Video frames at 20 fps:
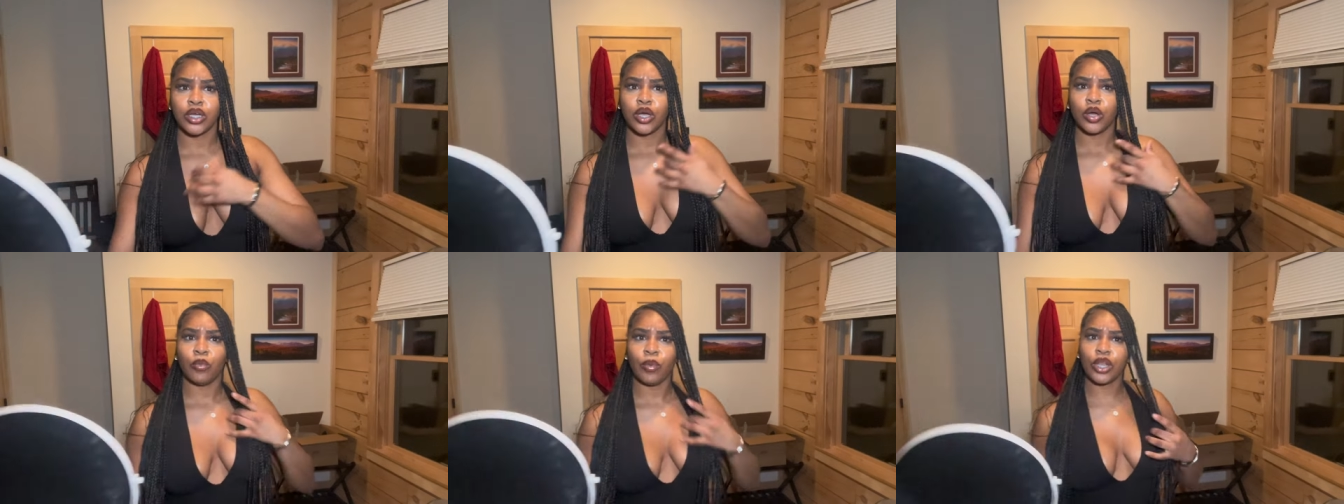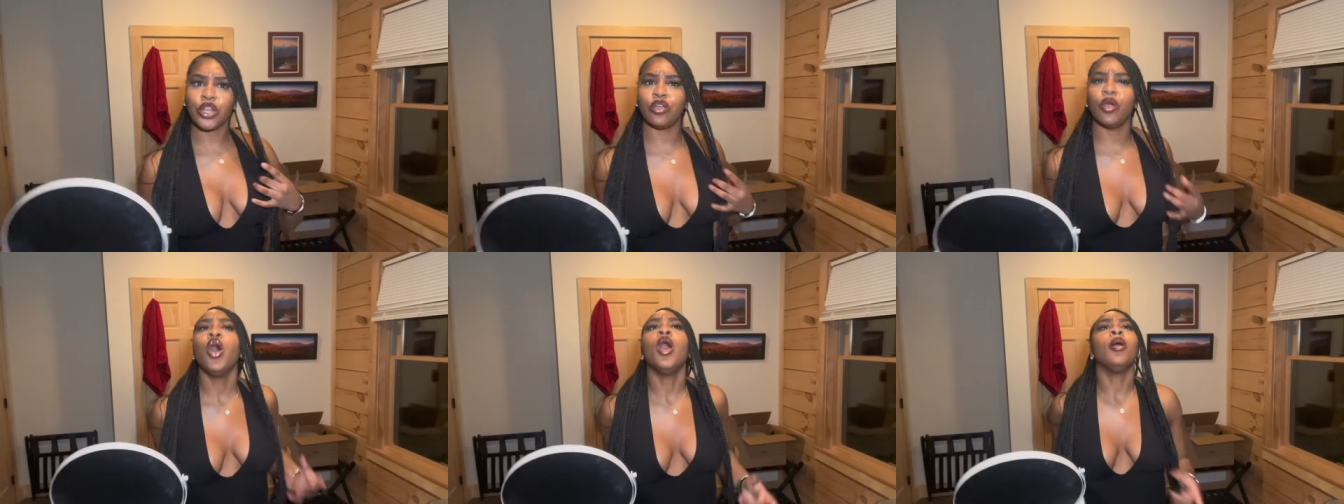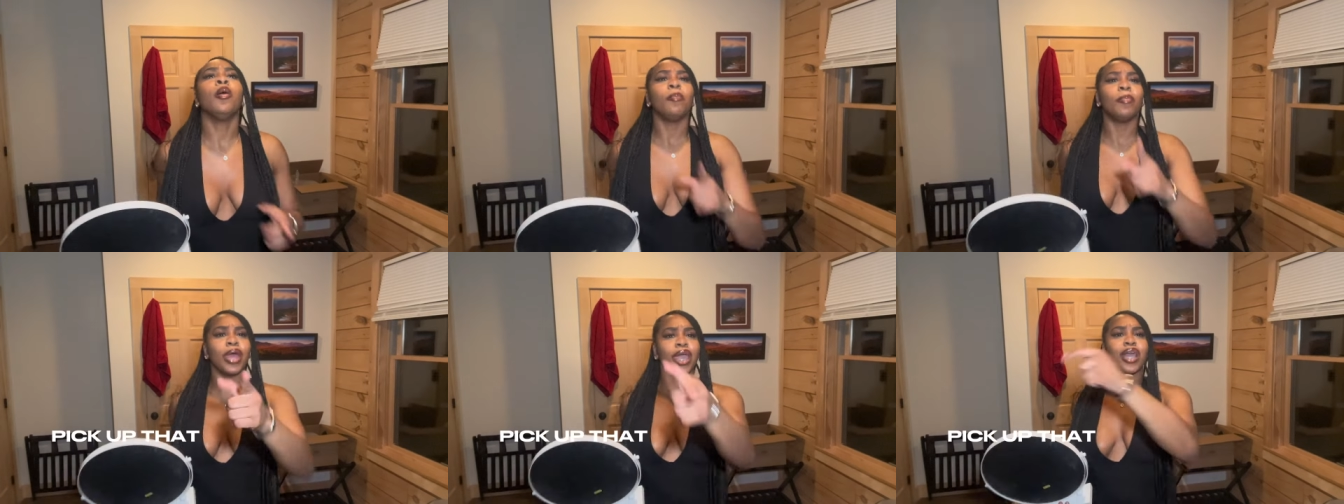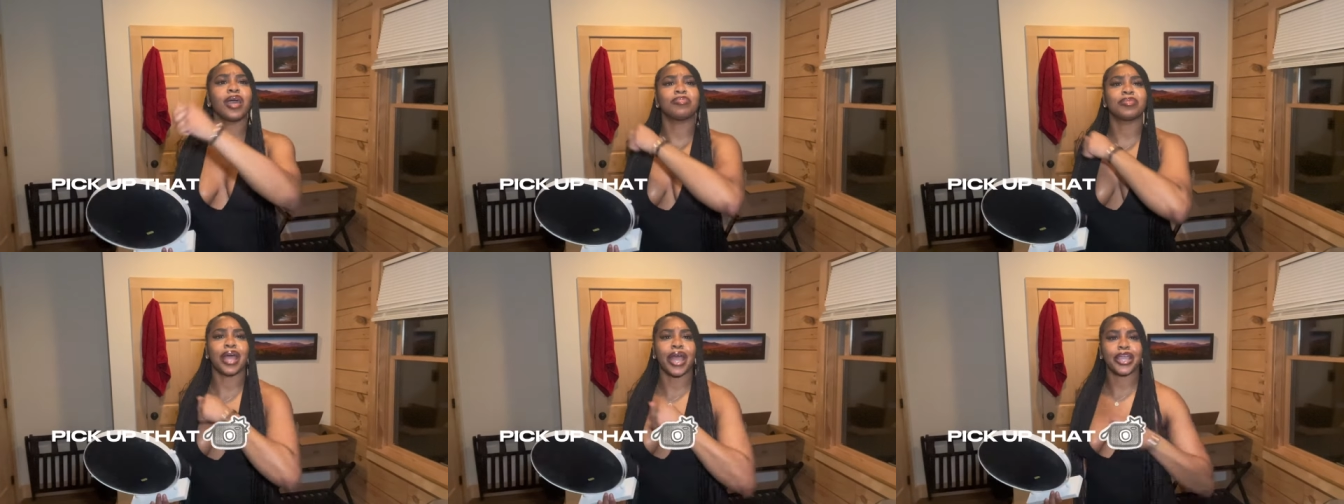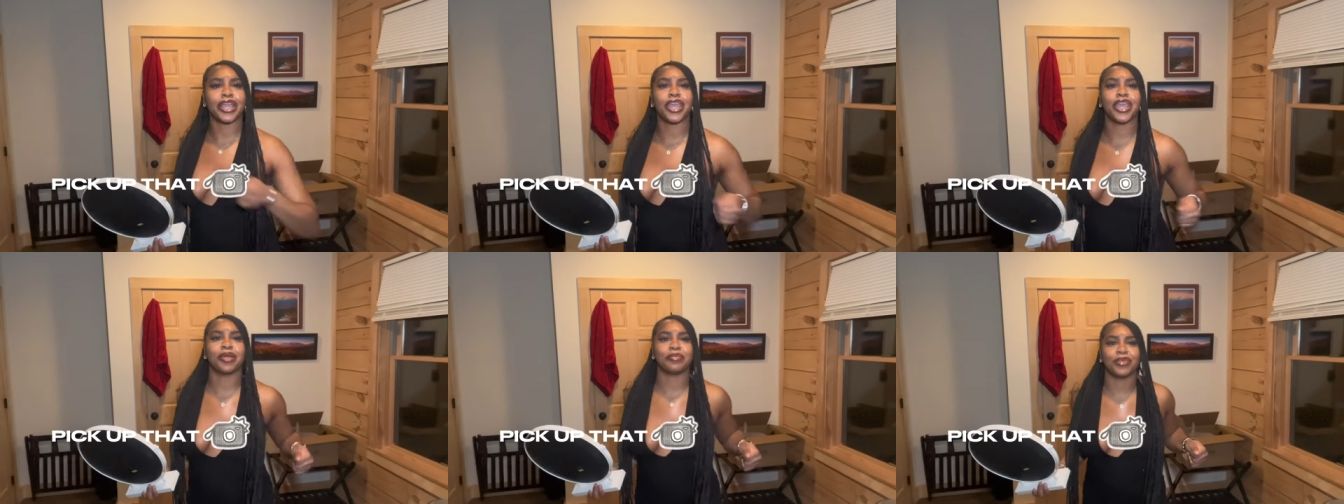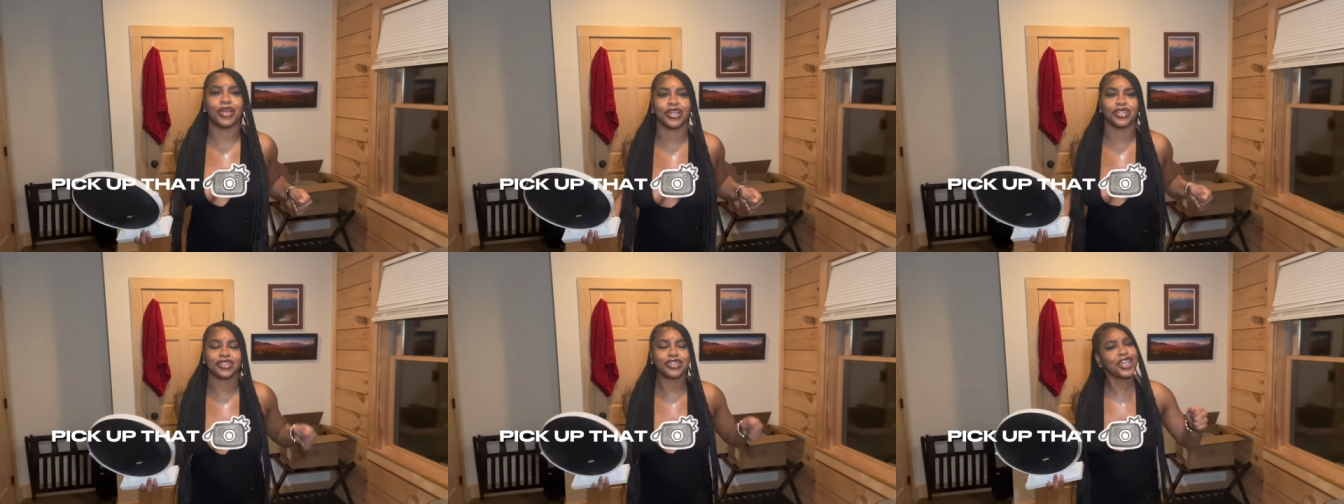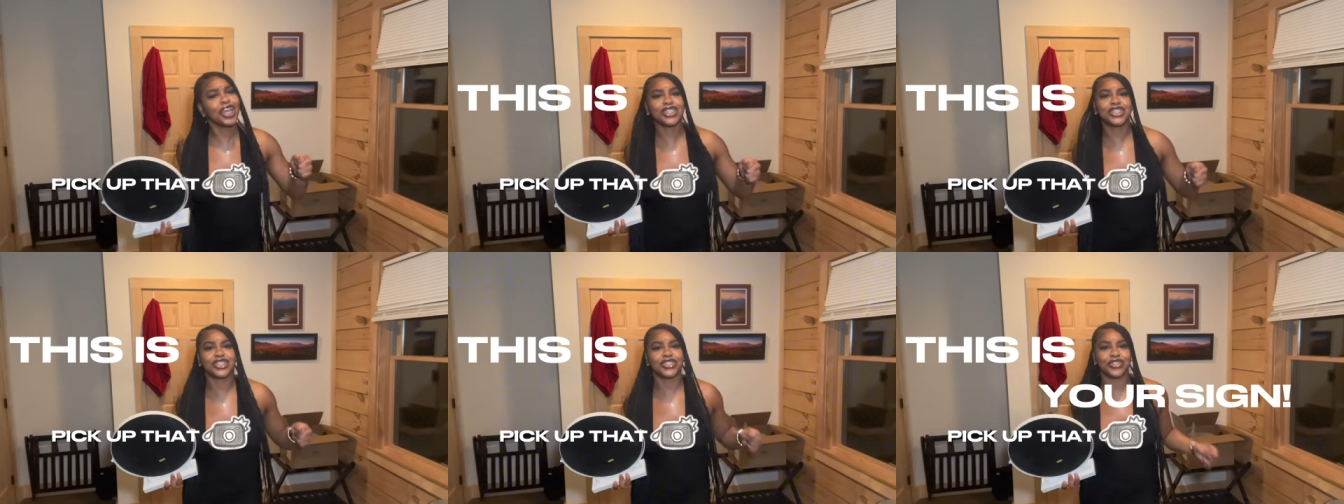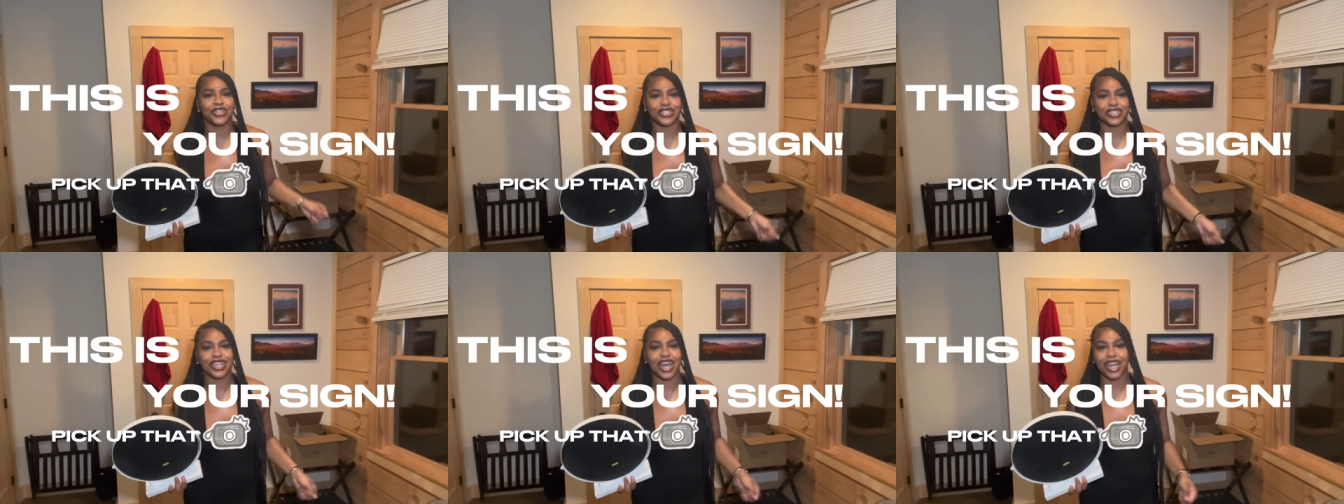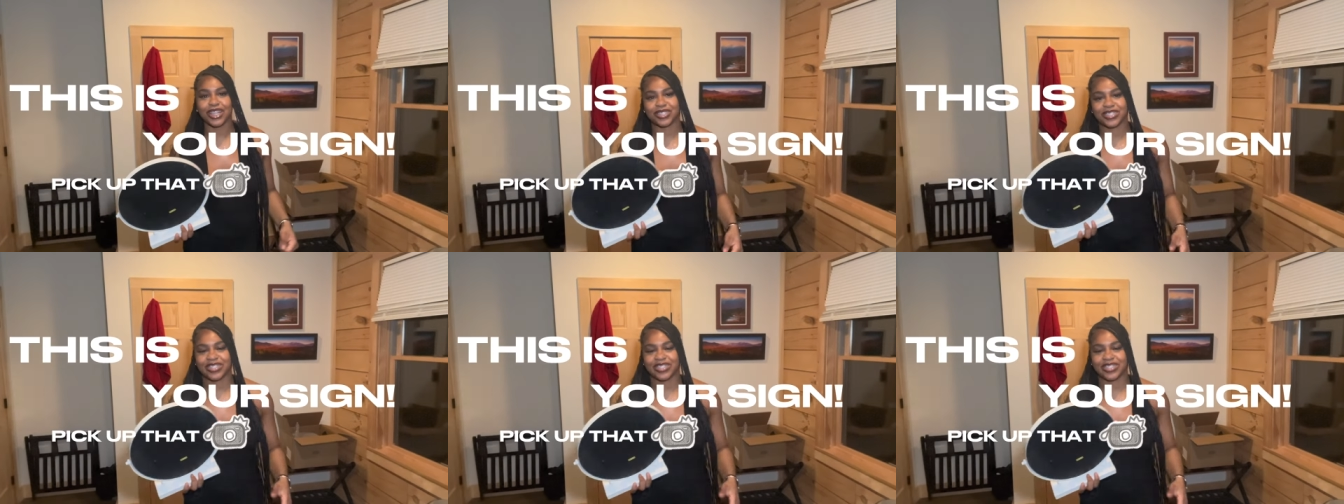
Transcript: What do you pick up that camera? This is your sign.